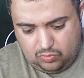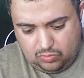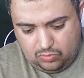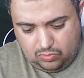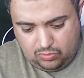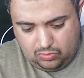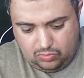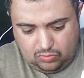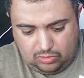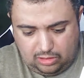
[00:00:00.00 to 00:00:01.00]

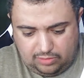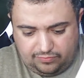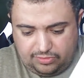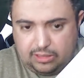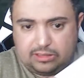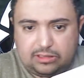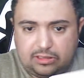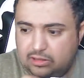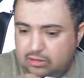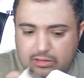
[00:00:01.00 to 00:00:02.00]
Oh, a lot of things
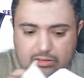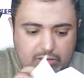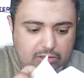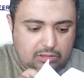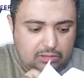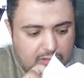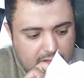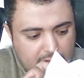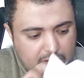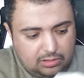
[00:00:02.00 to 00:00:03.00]
here.
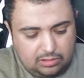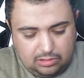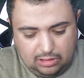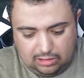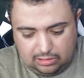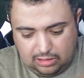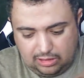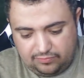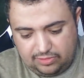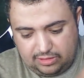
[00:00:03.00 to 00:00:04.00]
A lot
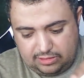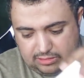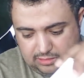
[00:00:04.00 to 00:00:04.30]
of things.